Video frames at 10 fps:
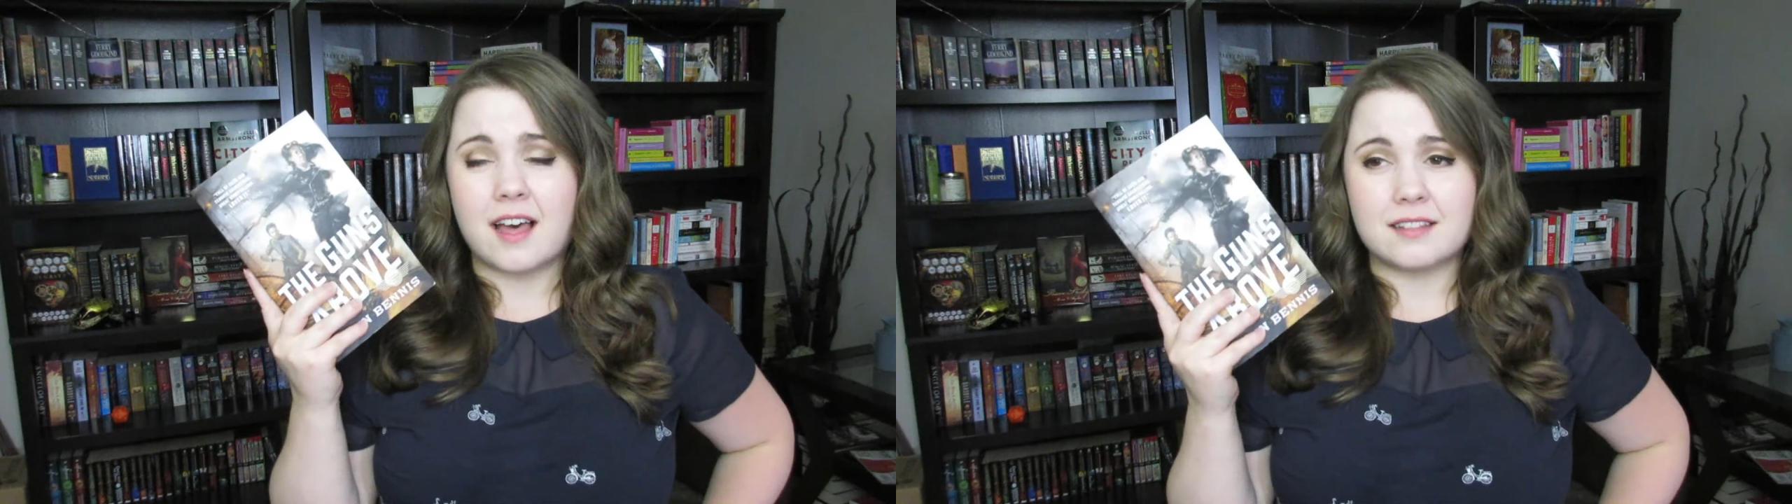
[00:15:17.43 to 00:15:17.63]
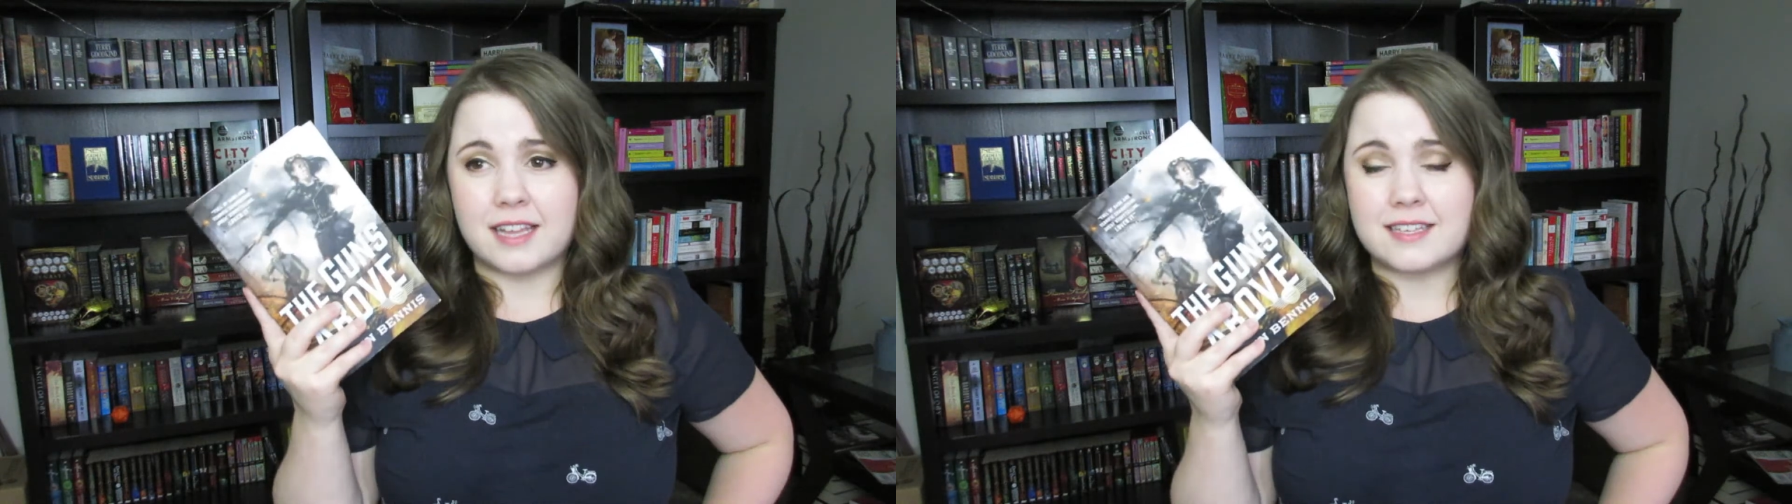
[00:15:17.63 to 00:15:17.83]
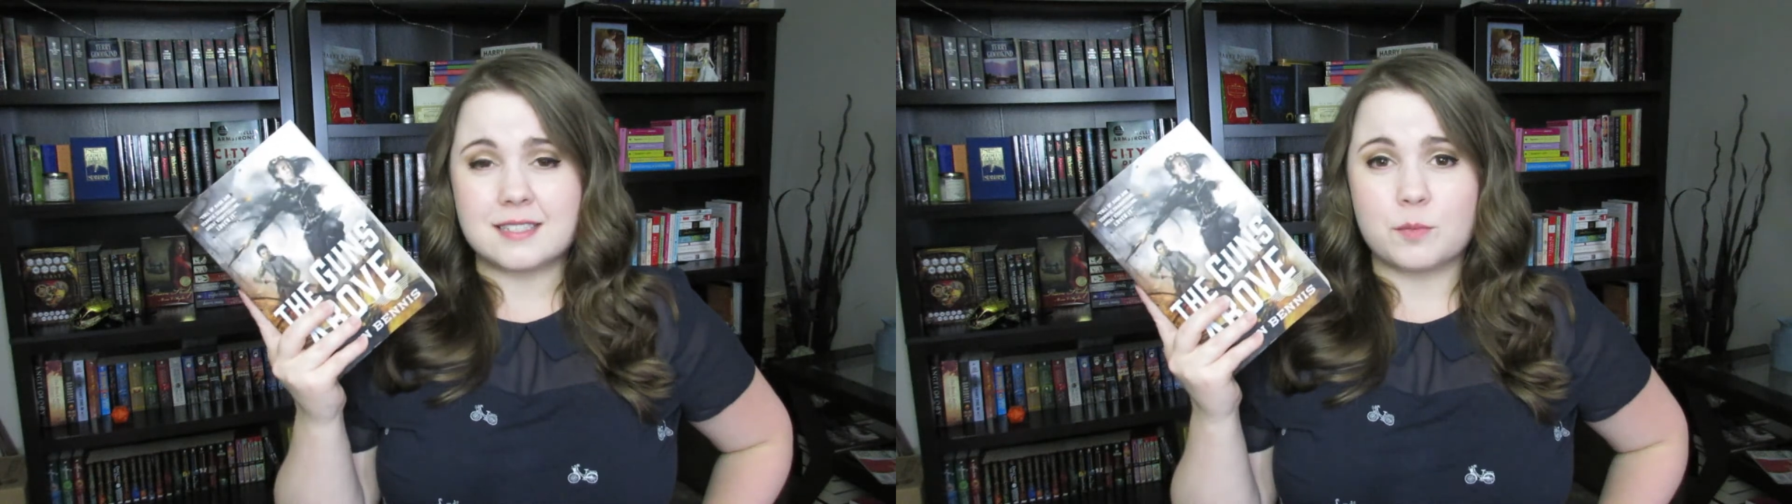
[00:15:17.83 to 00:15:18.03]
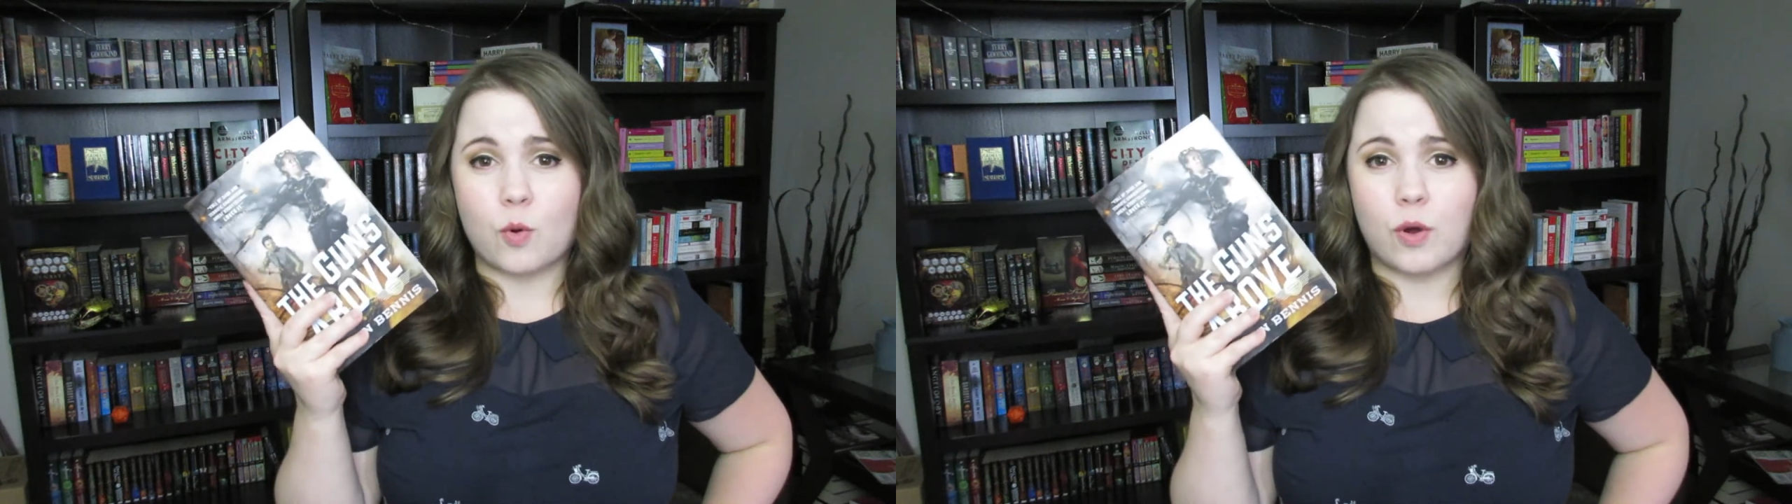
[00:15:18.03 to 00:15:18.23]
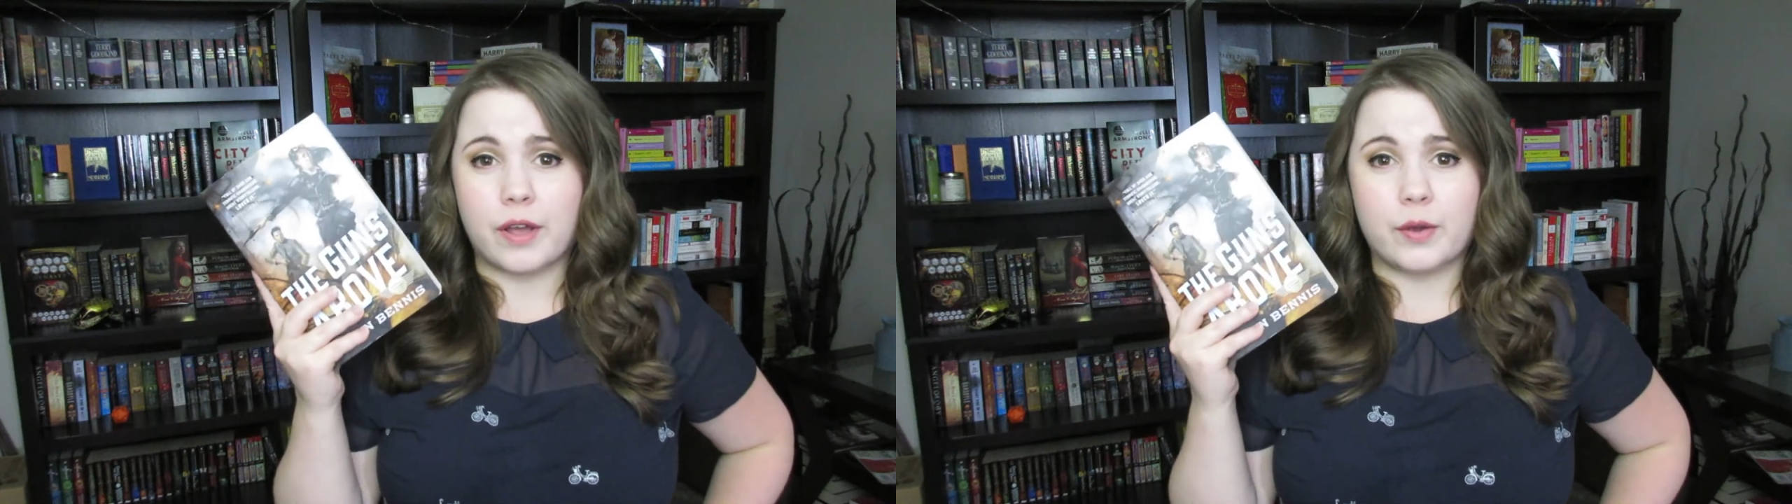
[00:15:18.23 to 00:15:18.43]
a lazy
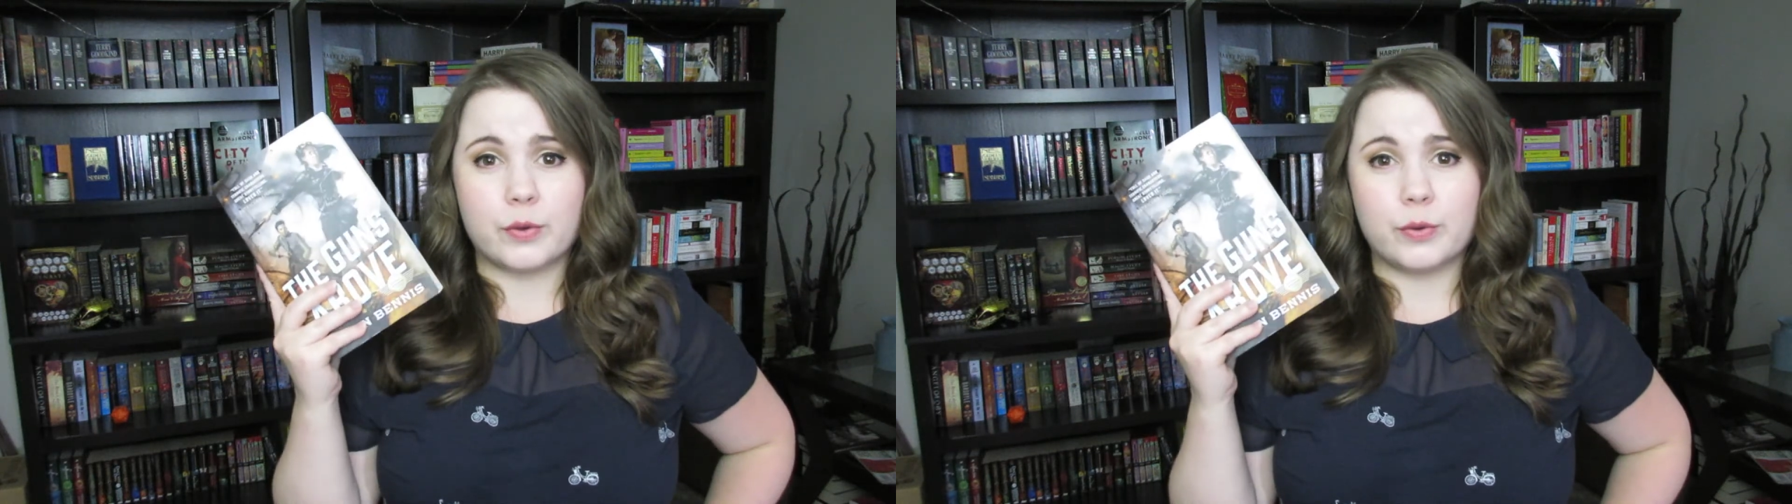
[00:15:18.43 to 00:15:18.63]
boy